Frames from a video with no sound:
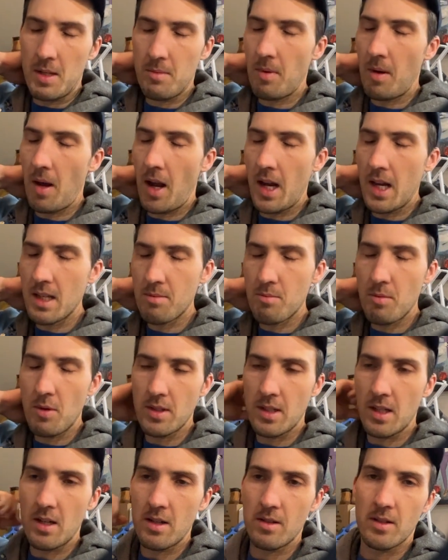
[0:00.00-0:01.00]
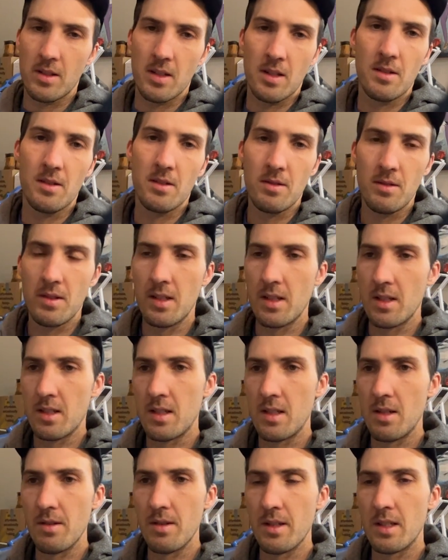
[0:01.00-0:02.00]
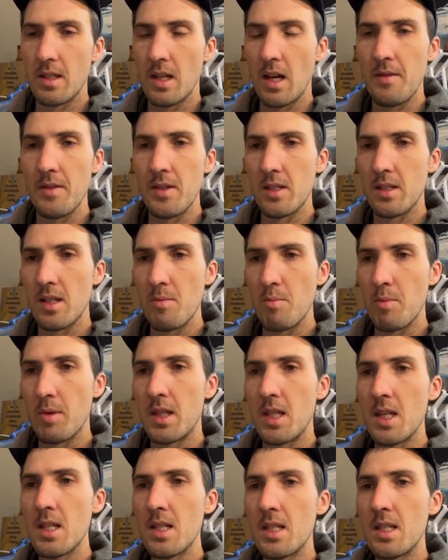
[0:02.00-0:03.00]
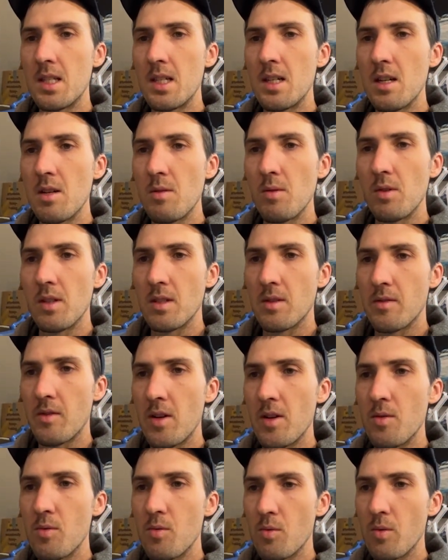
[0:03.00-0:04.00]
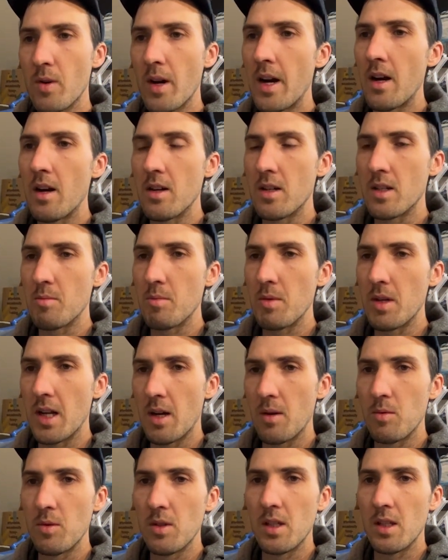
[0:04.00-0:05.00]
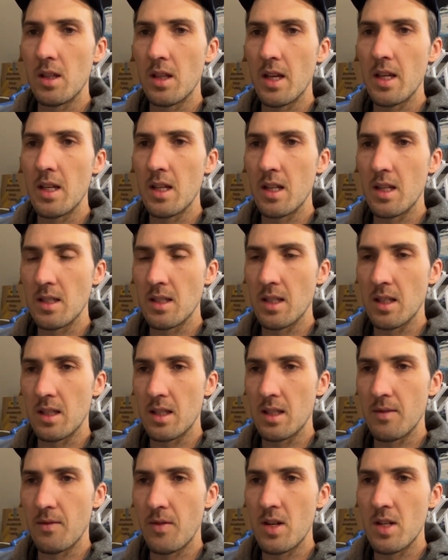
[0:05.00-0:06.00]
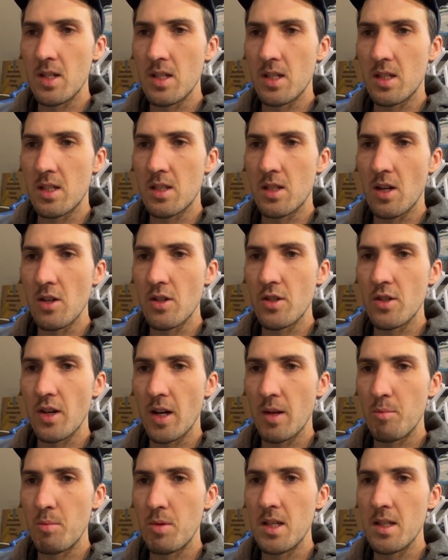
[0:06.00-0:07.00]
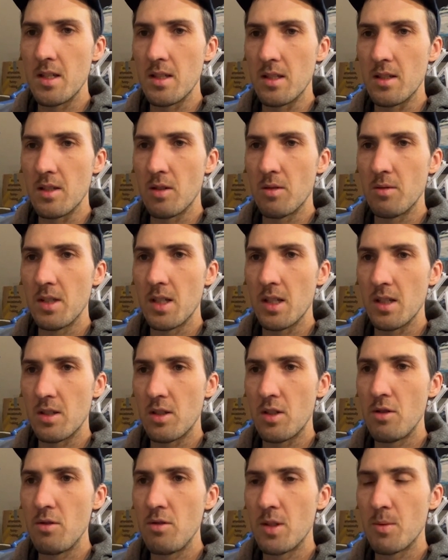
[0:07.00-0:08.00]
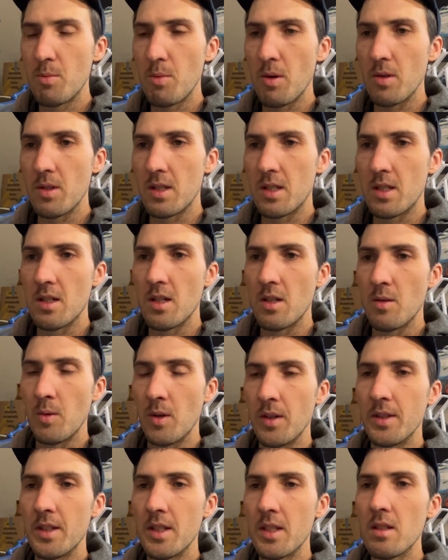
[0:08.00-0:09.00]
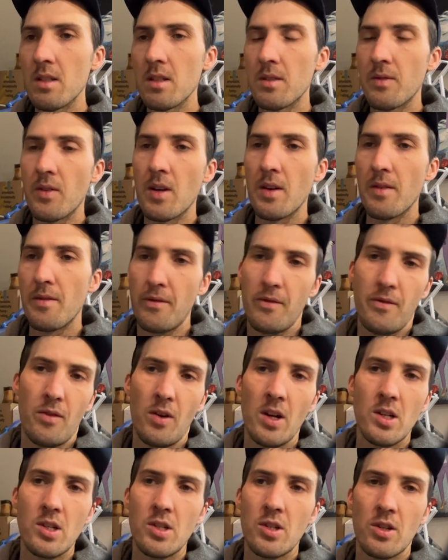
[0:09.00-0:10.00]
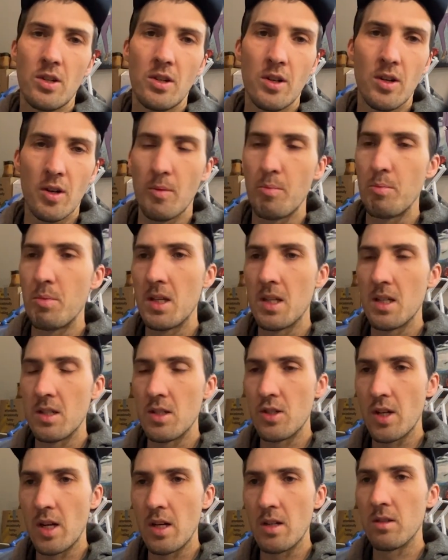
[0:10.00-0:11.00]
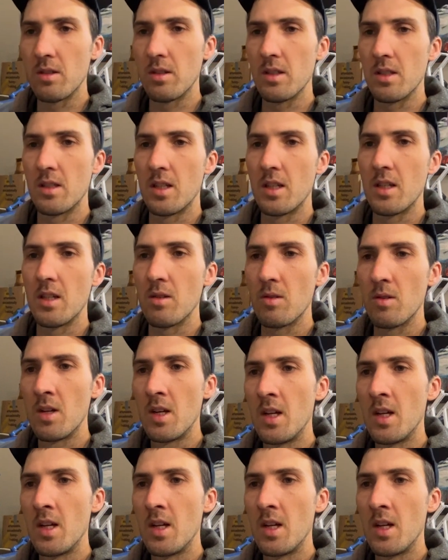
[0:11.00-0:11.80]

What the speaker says: I guess most Aerostar enthusiasts know this obviously, but this steering wheel is very rare to me and I really like it. It's like this very Star Trek piece. It's only a two-spoke steering wheel. And this looks very French or European generally too.